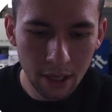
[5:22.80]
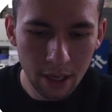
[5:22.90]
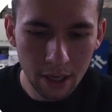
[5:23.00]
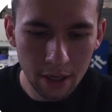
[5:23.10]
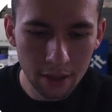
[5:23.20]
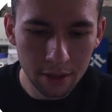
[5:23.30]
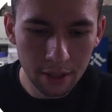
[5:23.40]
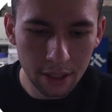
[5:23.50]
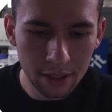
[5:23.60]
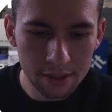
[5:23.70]
and
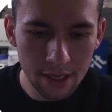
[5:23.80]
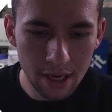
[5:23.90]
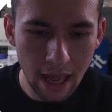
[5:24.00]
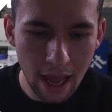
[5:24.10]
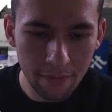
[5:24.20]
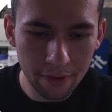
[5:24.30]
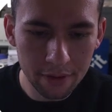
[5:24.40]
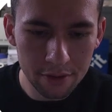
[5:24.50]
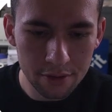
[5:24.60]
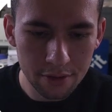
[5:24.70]
it is a 1/2
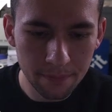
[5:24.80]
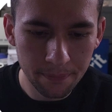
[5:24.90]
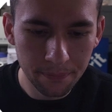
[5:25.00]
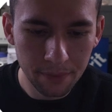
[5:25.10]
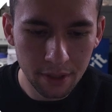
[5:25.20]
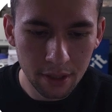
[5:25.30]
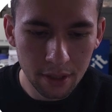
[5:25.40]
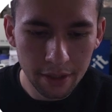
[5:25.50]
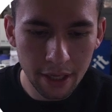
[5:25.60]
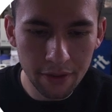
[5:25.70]
inch.
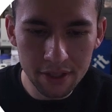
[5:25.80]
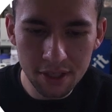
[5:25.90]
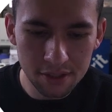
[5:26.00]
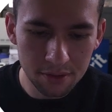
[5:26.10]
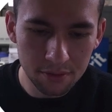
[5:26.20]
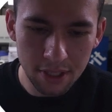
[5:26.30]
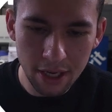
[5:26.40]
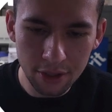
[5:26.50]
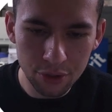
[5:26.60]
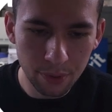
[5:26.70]
Now this doesn't
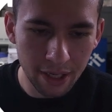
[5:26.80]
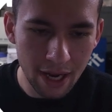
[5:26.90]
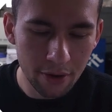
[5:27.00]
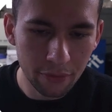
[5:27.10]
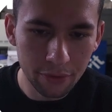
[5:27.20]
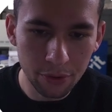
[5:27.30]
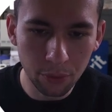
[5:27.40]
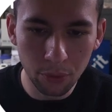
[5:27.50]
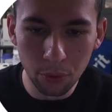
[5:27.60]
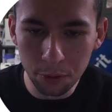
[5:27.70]
take into account
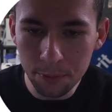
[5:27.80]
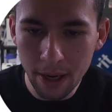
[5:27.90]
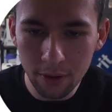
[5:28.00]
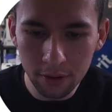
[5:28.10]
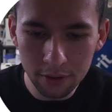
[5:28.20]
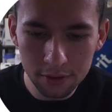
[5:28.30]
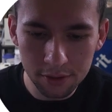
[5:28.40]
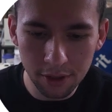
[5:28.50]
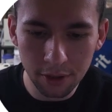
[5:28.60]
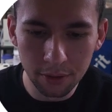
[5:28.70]
your horsepower,
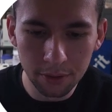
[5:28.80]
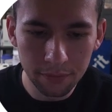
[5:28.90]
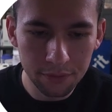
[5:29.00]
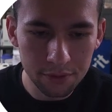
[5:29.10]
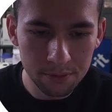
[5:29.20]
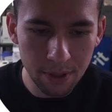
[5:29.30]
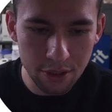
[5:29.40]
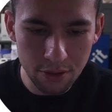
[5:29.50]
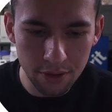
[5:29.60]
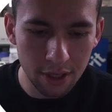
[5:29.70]
so make
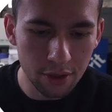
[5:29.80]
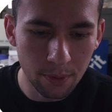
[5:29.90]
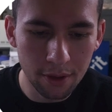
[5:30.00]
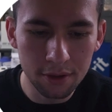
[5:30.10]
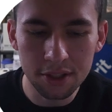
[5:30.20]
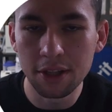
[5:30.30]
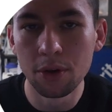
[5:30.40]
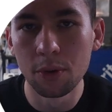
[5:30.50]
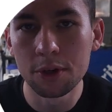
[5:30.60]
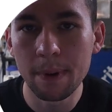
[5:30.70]
sure that you understand the
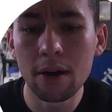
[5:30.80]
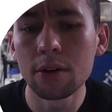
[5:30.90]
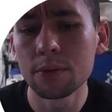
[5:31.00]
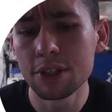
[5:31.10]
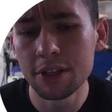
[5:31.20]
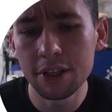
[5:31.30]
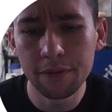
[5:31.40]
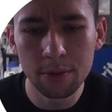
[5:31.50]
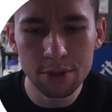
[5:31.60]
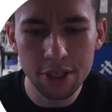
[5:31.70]
horsepower and rigidity of
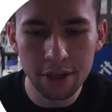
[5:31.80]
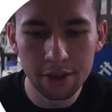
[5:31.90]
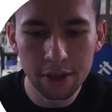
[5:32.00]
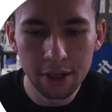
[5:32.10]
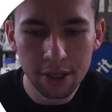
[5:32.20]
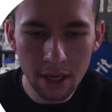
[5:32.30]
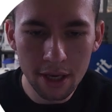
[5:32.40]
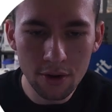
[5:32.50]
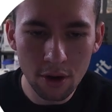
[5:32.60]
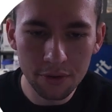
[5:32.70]
your machine.
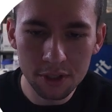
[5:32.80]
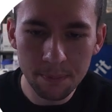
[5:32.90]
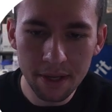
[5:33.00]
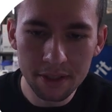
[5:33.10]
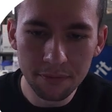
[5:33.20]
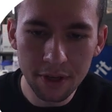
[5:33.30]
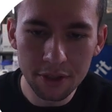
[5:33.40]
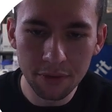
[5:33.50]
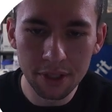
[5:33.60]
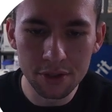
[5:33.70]
Here are the speeds and feeds
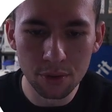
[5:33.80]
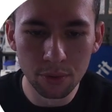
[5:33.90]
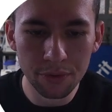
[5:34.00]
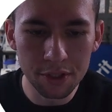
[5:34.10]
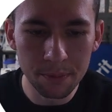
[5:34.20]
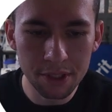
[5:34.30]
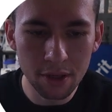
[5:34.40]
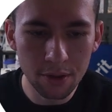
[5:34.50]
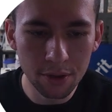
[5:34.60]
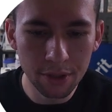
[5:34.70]
for this tool and this
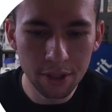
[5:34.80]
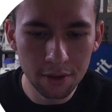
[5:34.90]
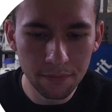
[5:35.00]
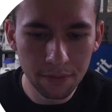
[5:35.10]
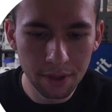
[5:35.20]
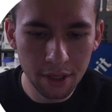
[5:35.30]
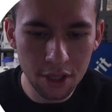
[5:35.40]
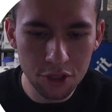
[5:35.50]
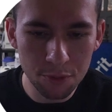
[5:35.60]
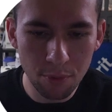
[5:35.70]
material here,
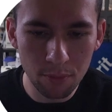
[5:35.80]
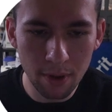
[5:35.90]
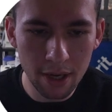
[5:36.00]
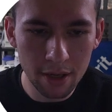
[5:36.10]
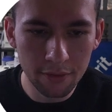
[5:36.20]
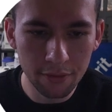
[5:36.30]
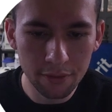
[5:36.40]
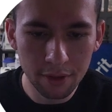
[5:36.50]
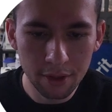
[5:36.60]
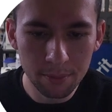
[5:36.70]
inches per rev,
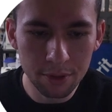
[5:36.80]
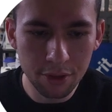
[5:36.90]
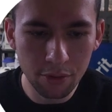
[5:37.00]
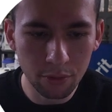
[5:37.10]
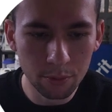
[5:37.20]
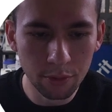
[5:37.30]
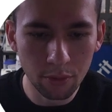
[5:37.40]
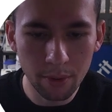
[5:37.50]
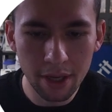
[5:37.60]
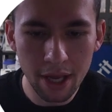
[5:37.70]
material removal
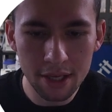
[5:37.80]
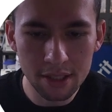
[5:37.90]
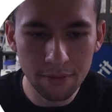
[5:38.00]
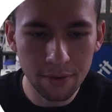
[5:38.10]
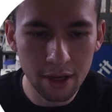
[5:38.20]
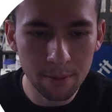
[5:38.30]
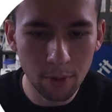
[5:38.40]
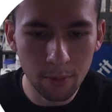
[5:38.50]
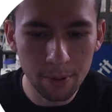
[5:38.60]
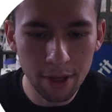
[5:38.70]
rate, SFM,
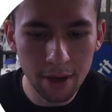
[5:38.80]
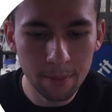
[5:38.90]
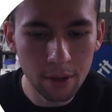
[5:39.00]
RPM,